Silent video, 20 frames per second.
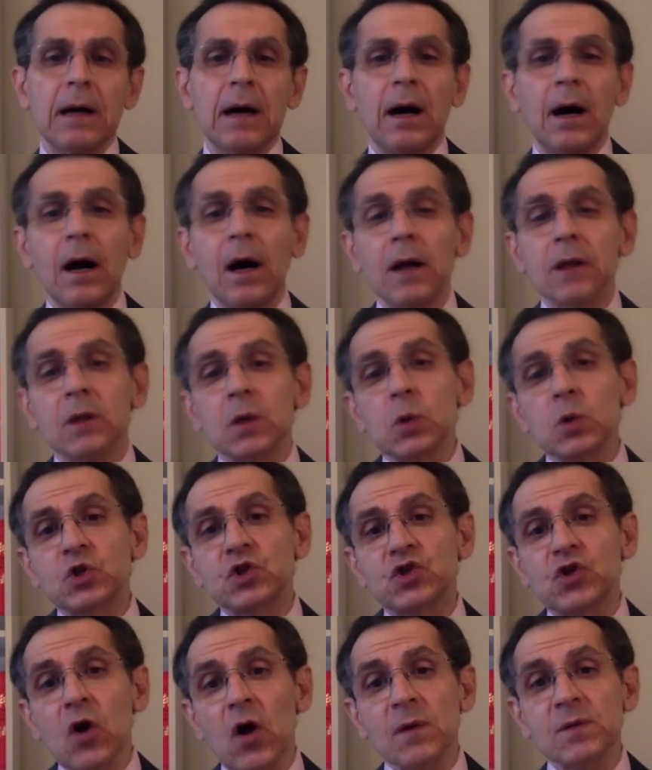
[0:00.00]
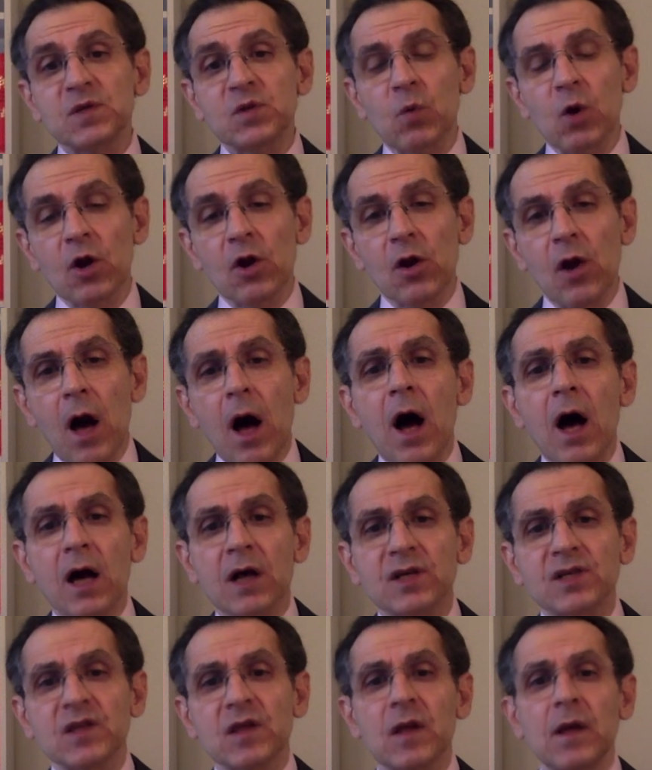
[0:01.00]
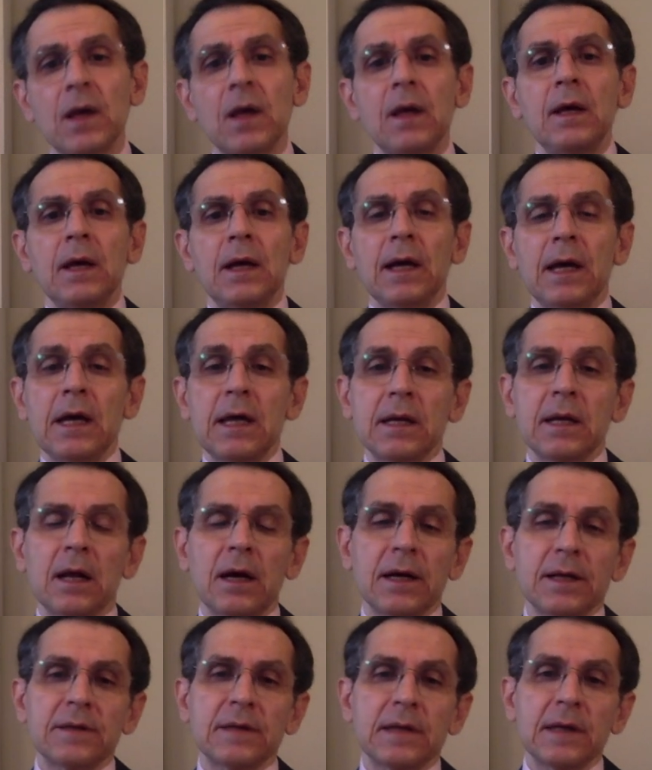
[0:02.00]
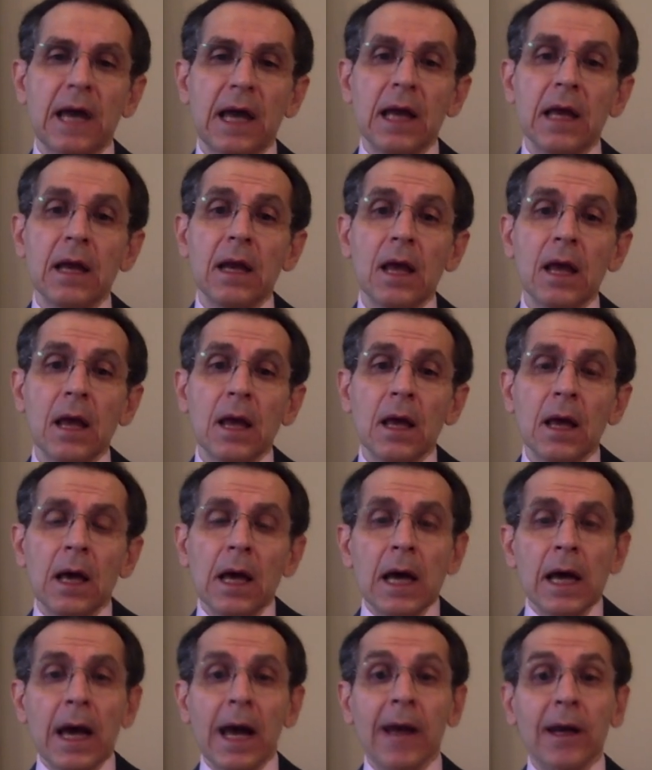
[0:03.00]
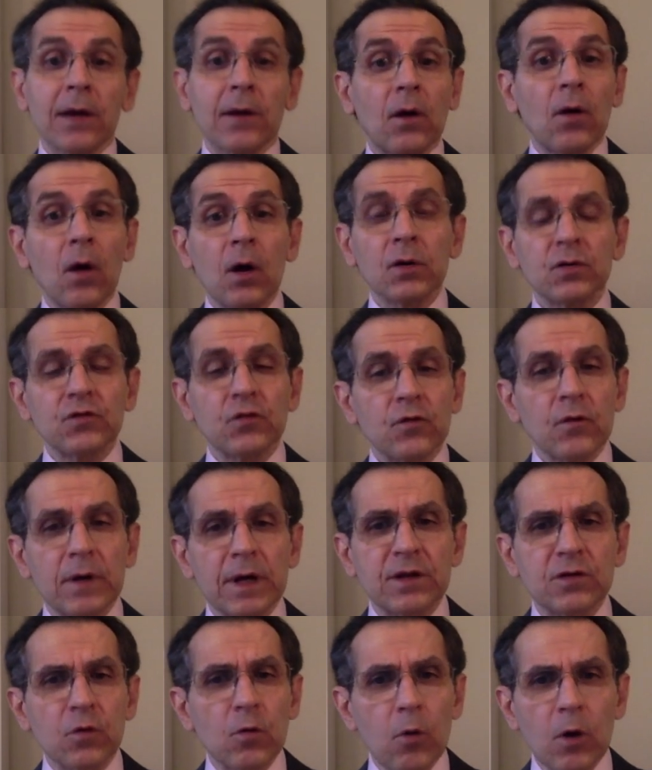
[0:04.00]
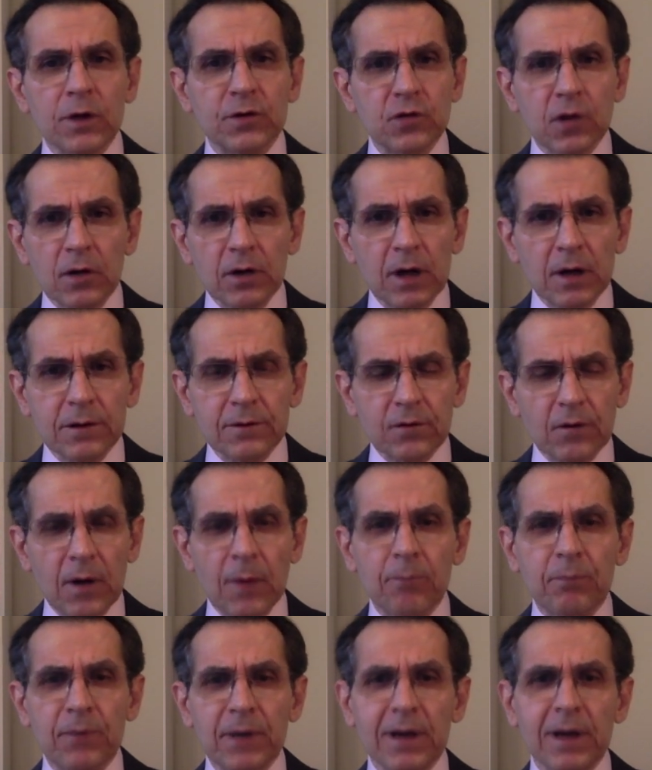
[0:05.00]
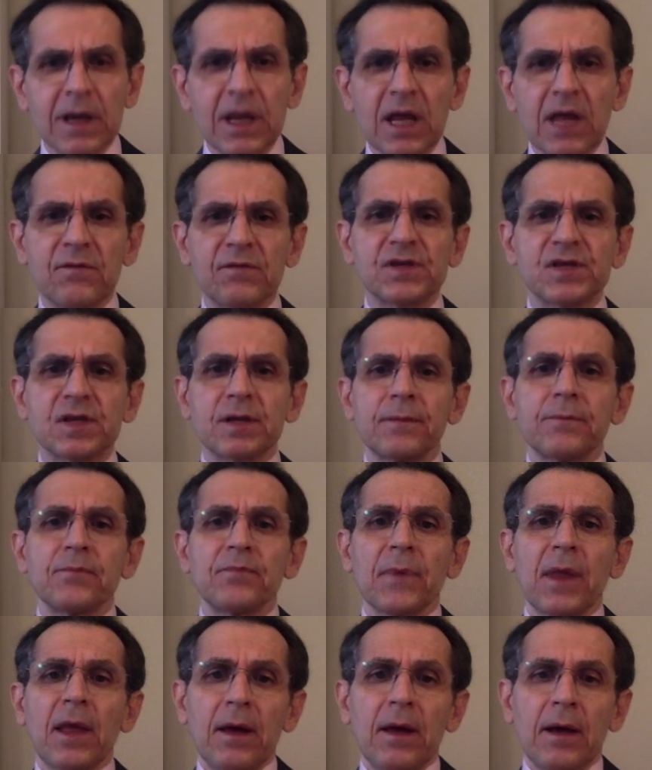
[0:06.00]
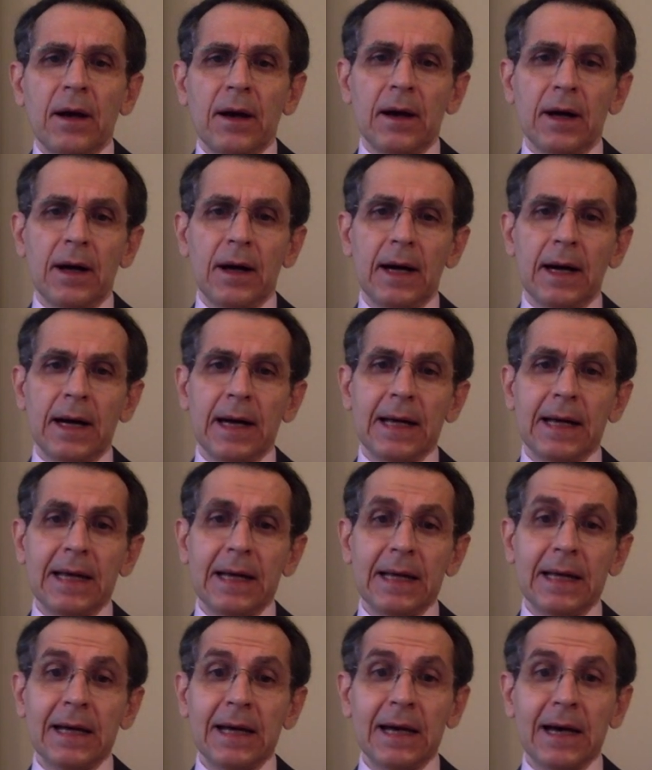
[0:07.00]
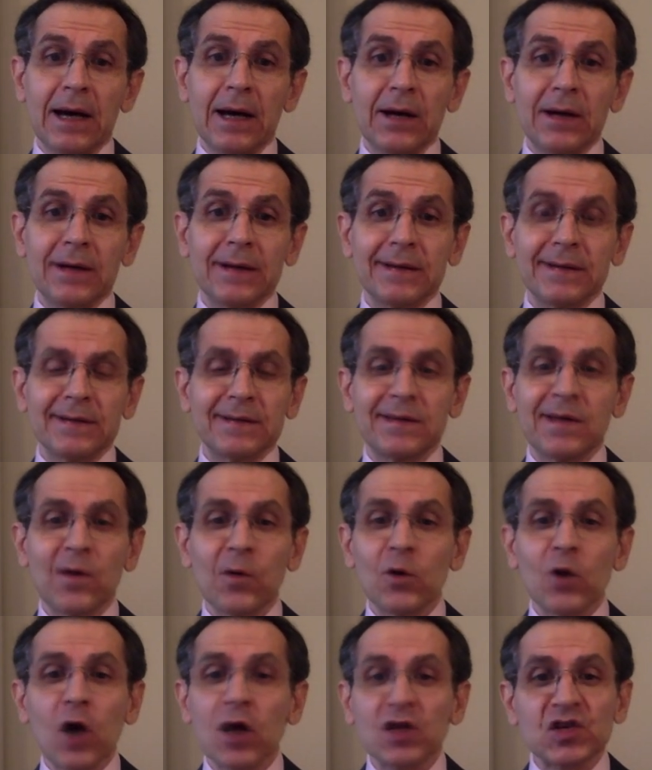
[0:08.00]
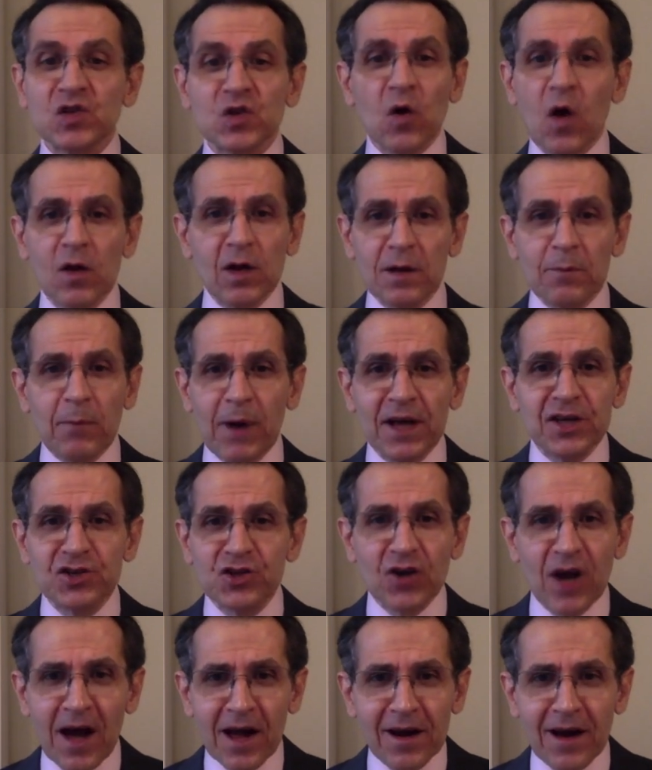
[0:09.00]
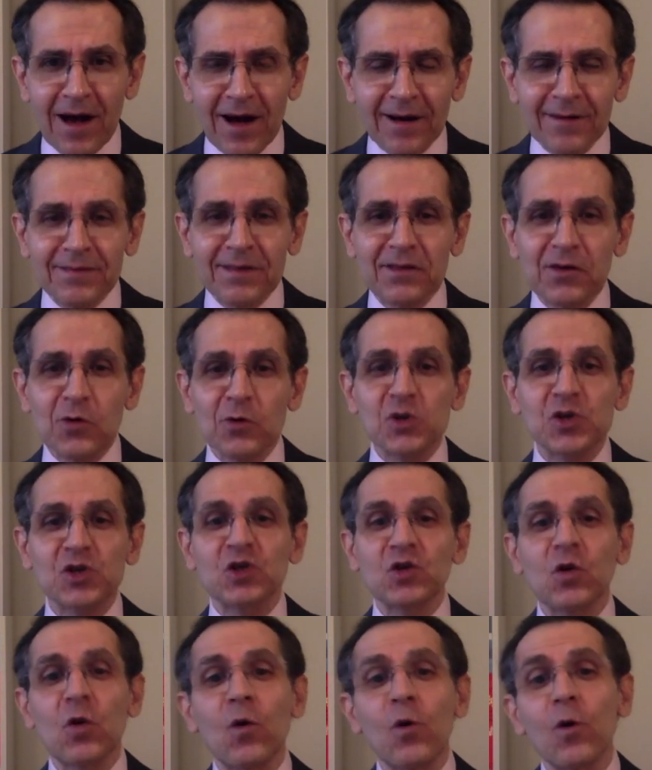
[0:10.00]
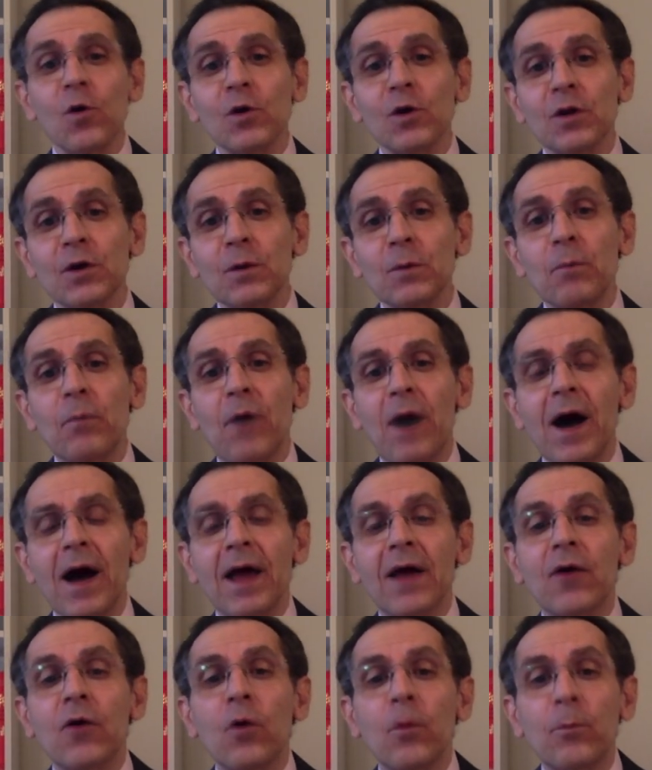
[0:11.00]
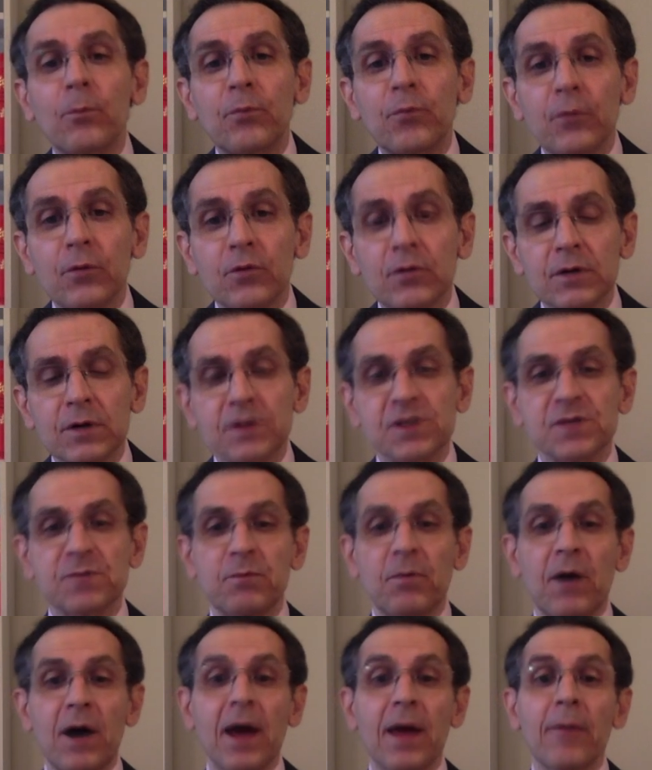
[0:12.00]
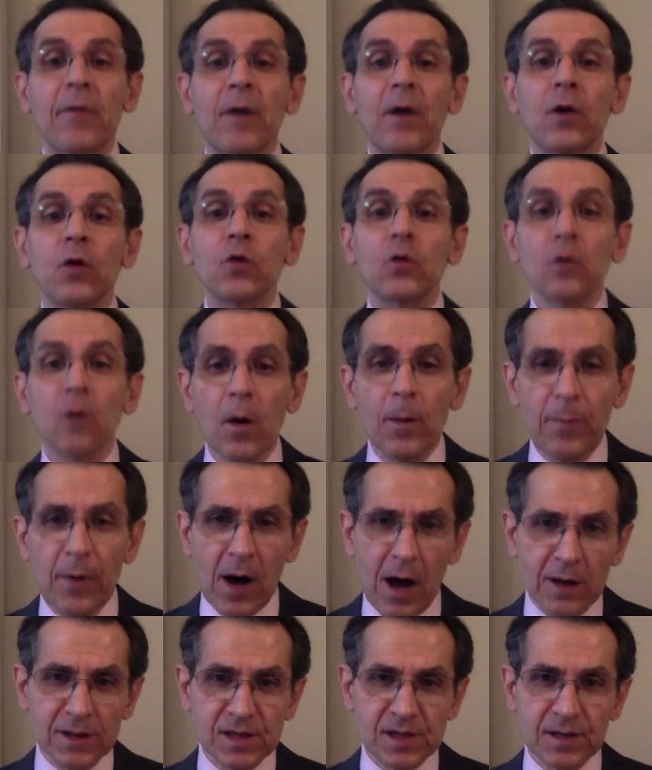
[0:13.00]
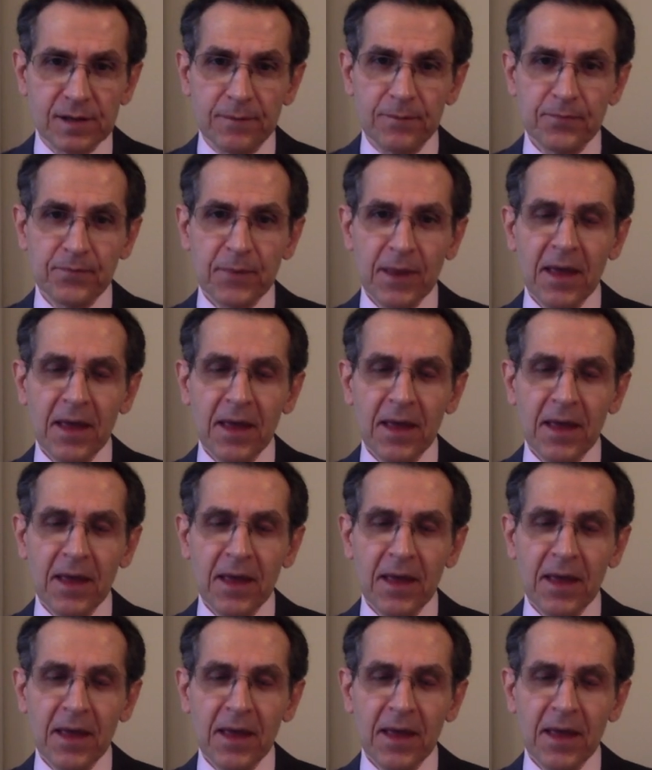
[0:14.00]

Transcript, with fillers: All those jobs were lost in 1980. And contrary to what Donald Trump believes, uh, uh, they were not stolen by China. They were stolen by computers, by robots.